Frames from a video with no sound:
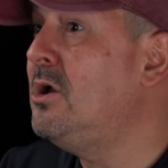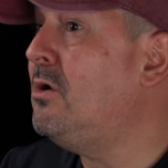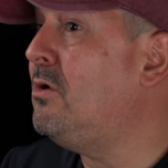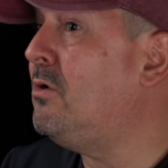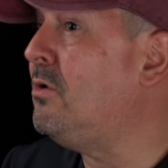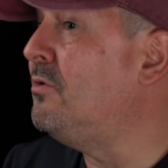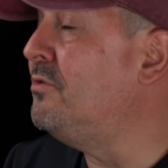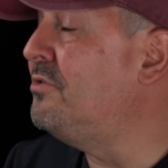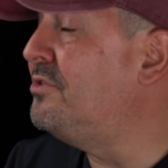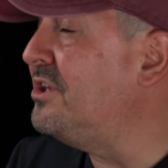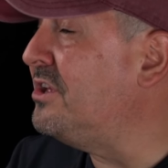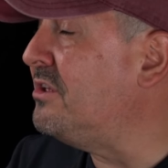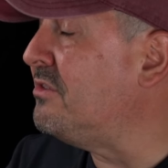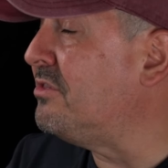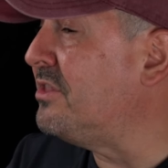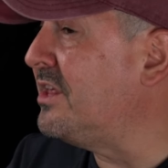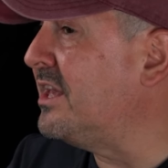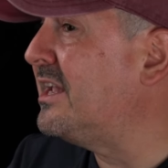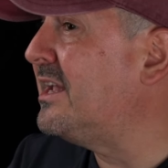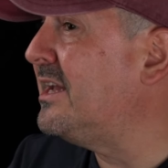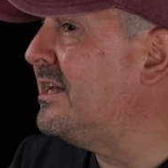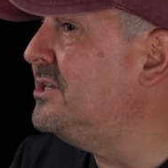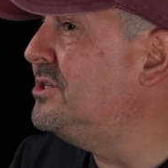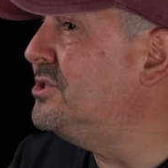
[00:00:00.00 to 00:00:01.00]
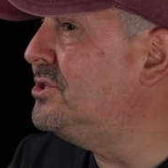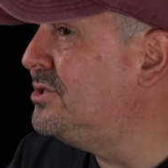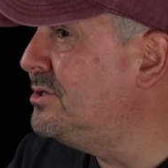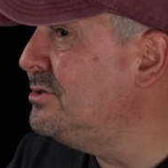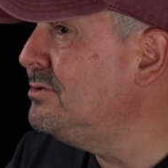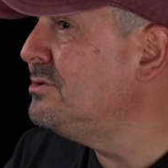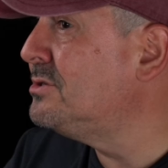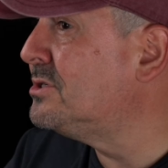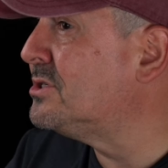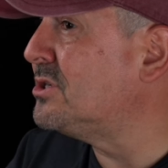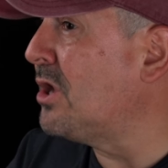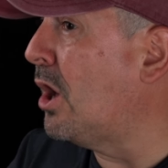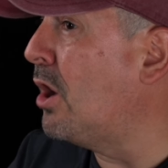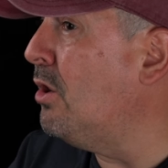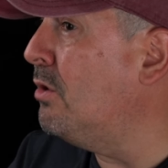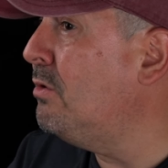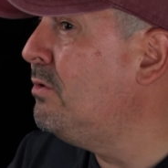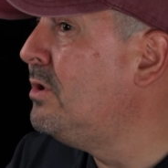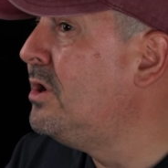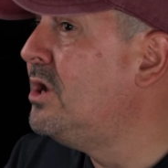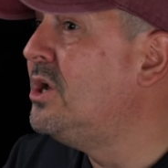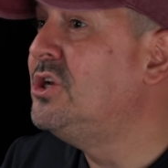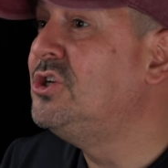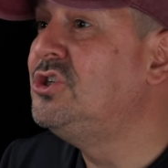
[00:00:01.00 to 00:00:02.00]
Until they can do
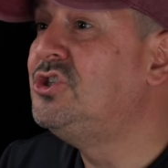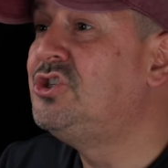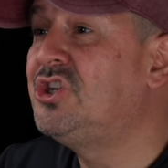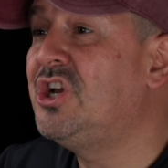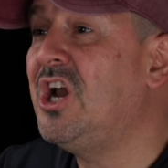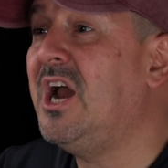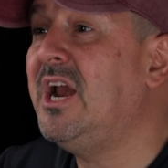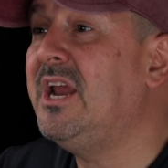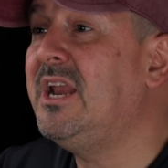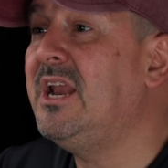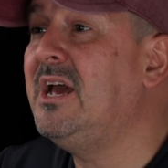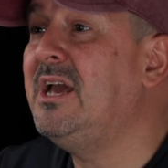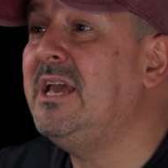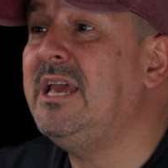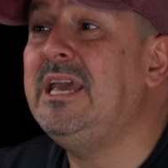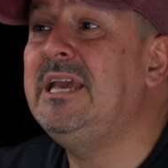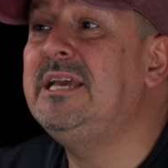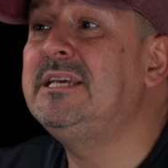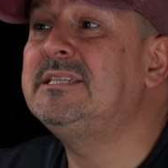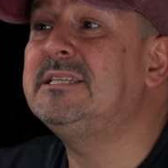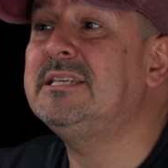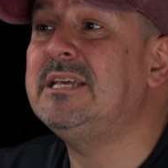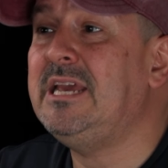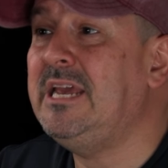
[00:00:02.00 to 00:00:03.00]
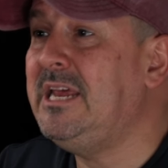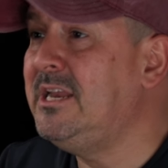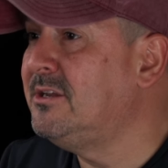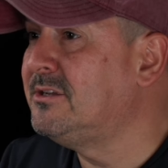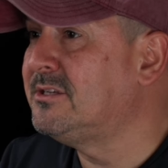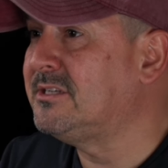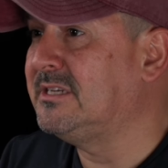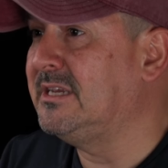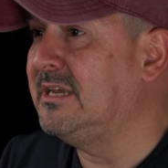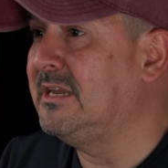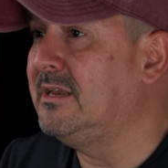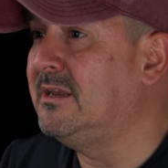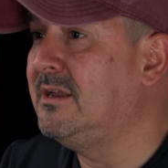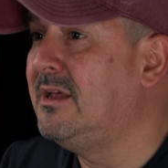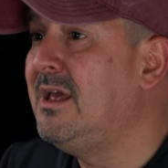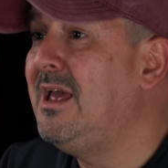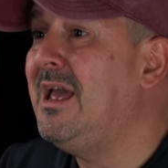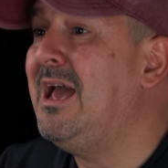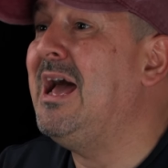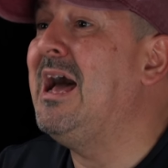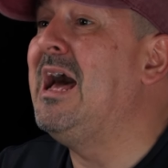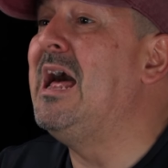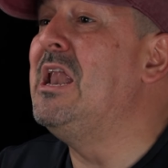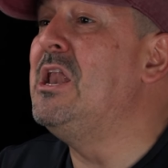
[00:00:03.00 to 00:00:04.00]
so, China is innocent
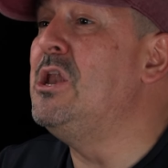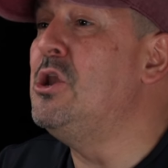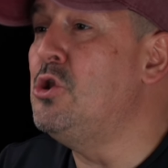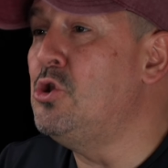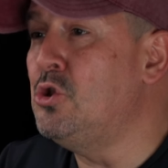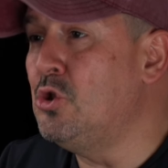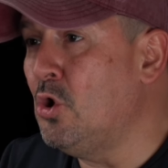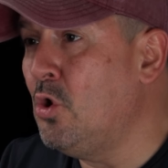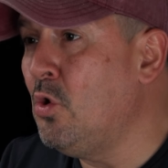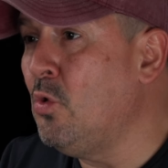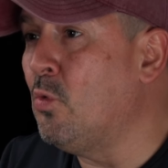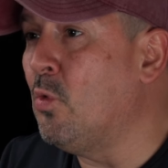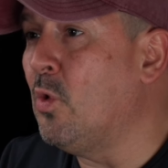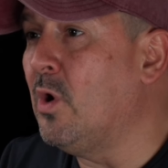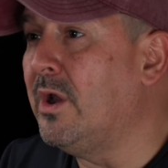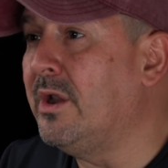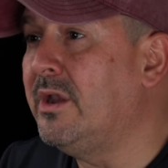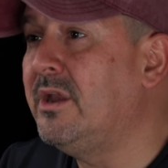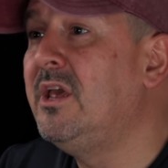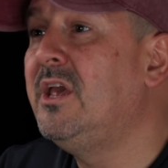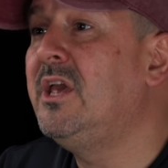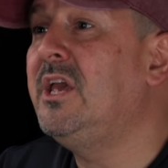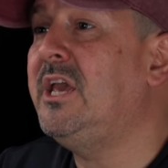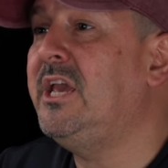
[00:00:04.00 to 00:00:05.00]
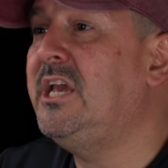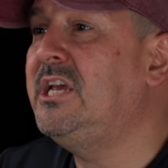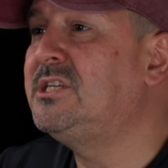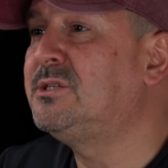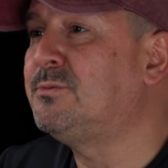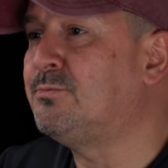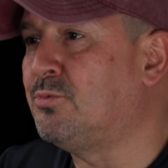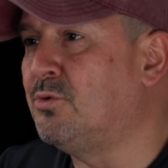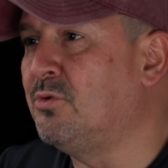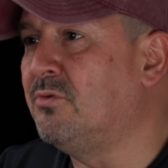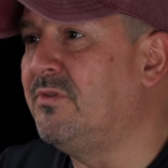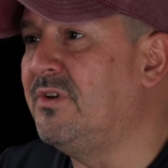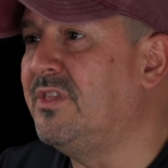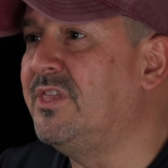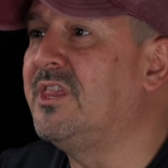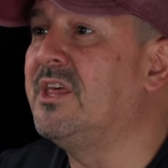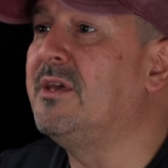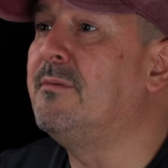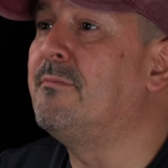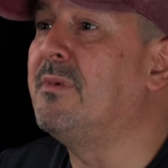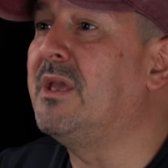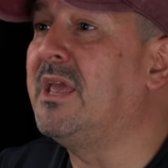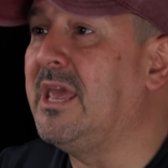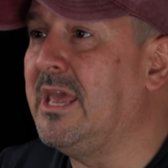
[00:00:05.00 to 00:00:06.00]
and no one is proving
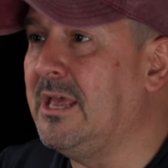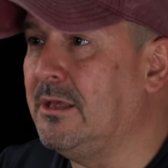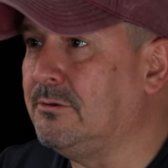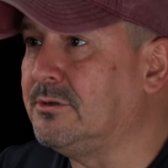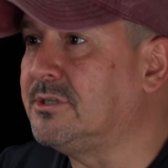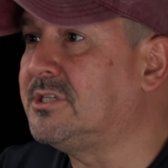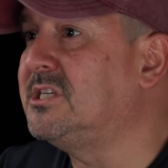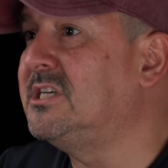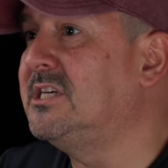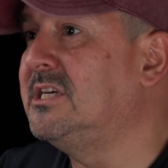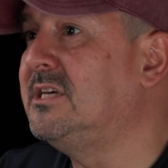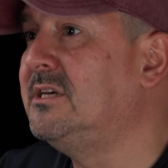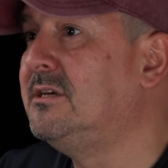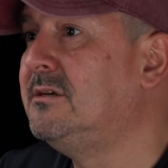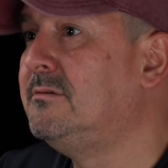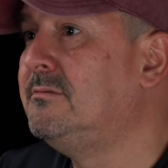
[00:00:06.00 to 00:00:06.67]
them guilty.